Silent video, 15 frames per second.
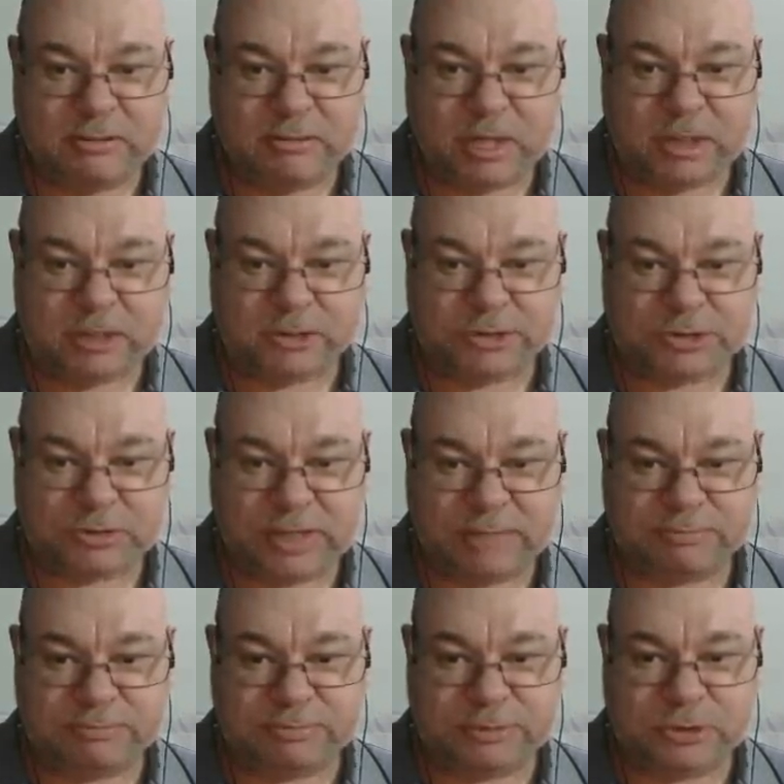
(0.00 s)
My little
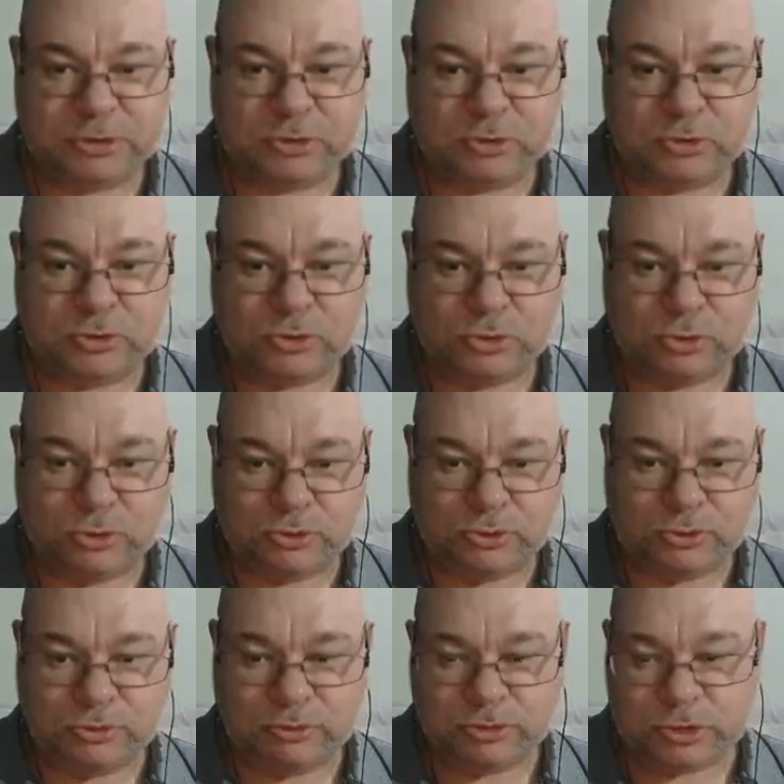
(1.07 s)
trapdoor
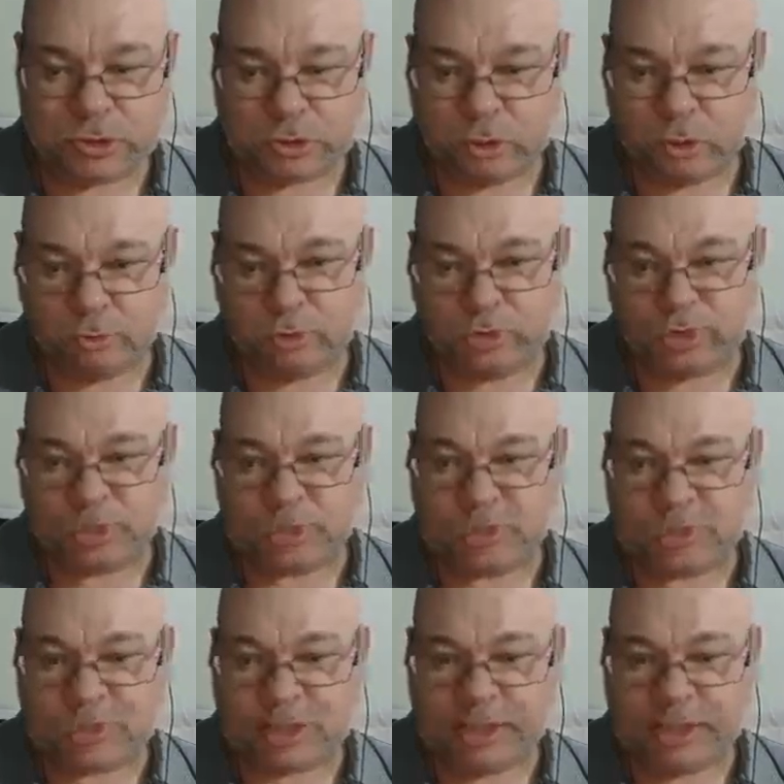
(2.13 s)
drawbridges